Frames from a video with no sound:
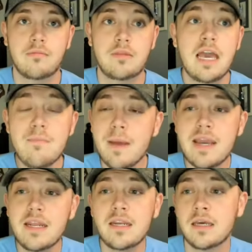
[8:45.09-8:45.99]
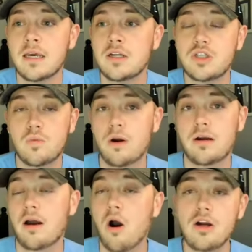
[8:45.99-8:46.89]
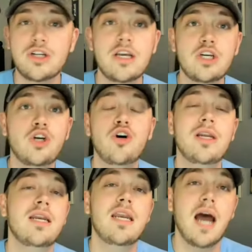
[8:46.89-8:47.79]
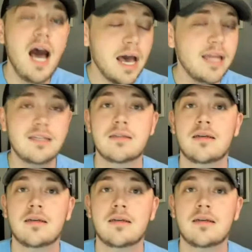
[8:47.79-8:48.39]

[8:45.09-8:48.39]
They made it to where RJ could not